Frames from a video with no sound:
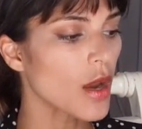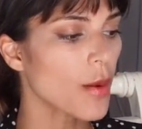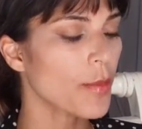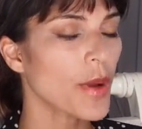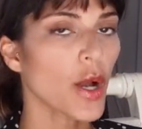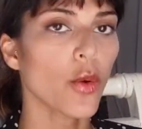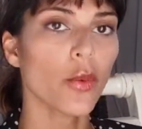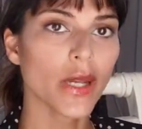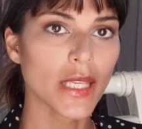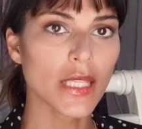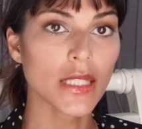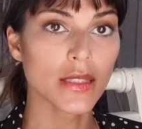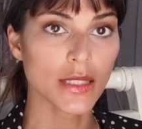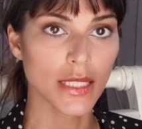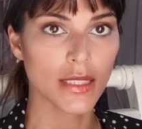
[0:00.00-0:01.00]
But
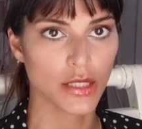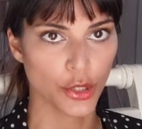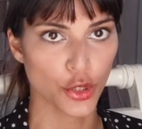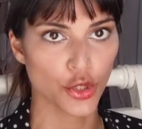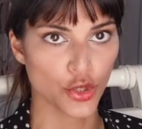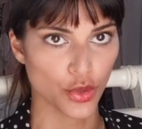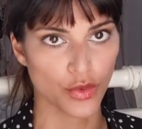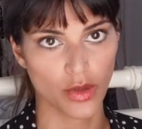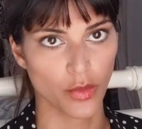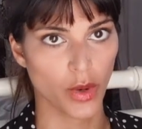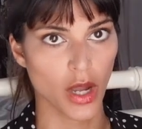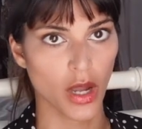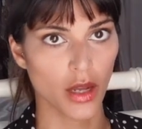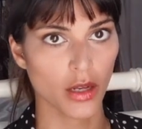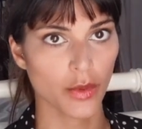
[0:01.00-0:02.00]
we need to do the
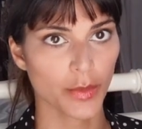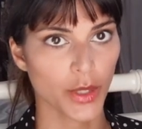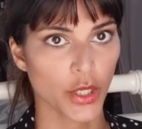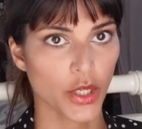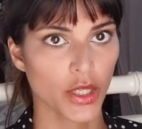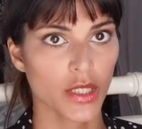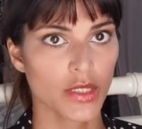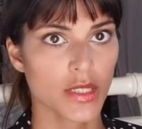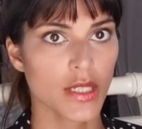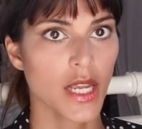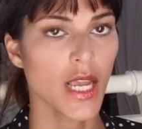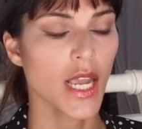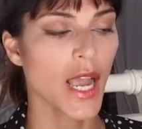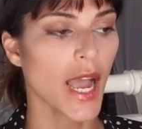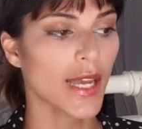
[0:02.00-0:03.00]
work, because
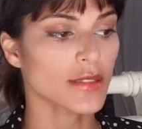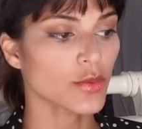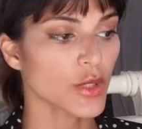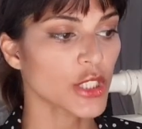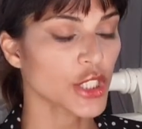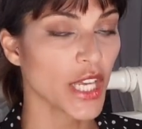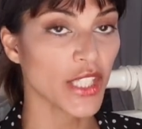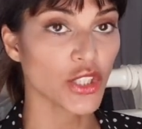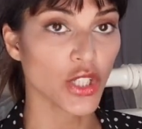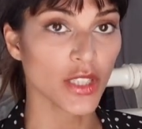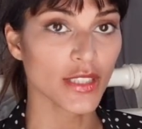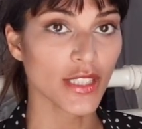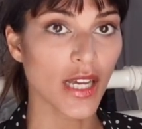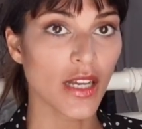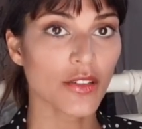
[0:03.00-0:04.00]
as we change
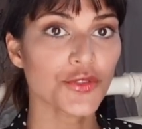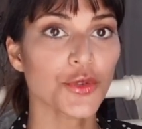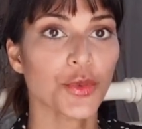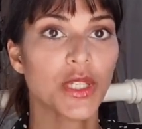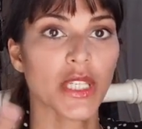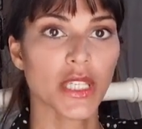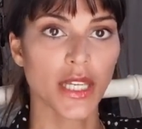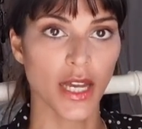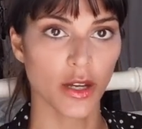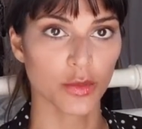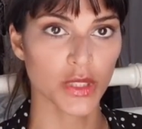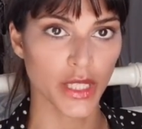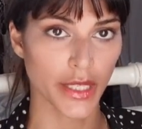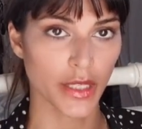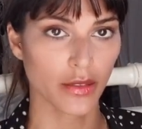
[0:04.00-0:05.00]
ourselves, we
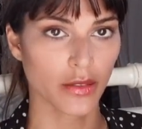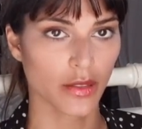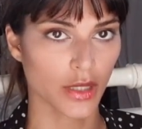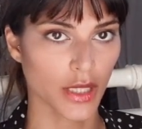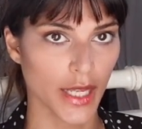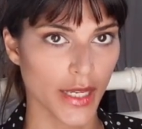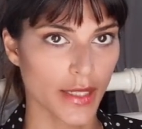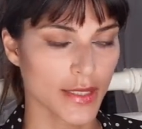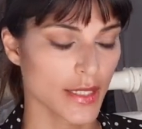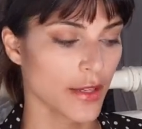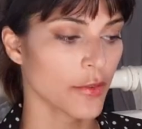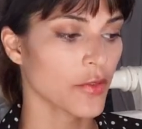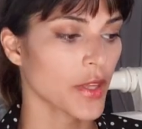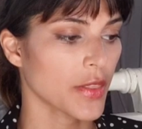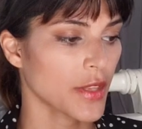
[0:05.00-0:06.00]
help to heal the
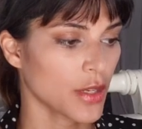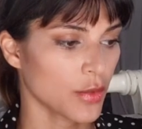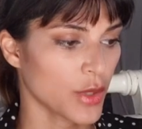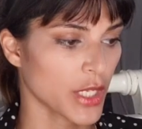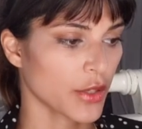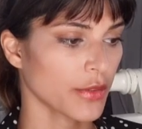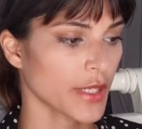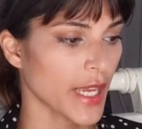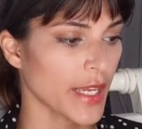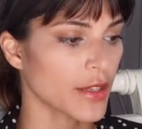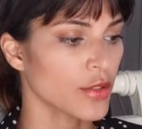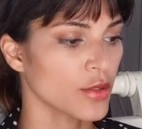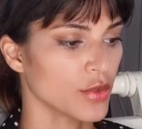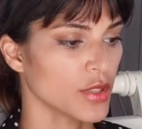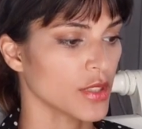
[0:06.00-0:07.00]
collective, and then we create a
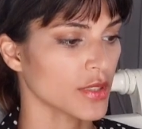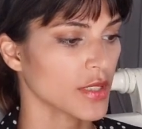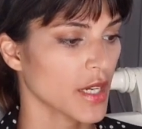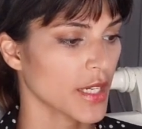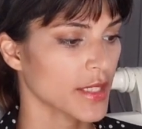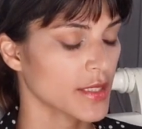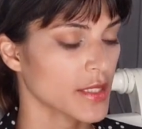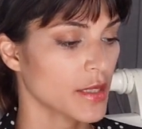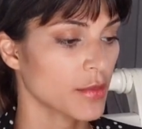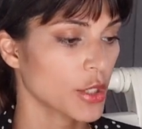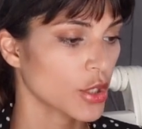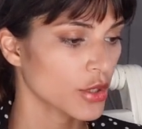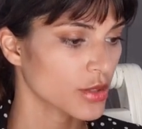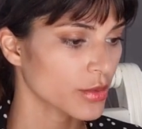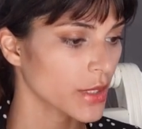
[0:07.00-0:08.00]
new society,
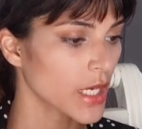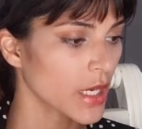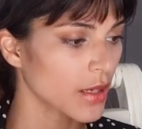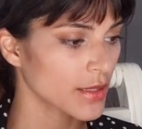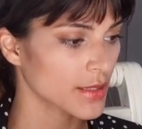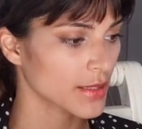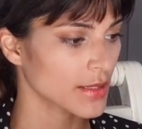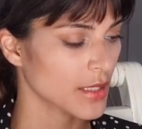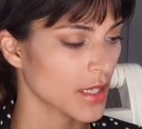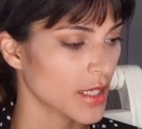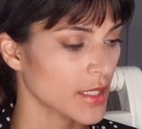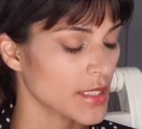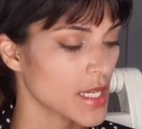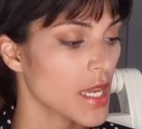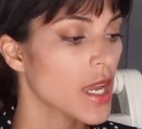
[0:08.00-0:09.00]
because we are
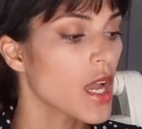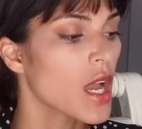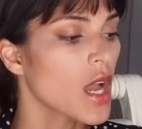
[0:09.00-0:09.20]
society.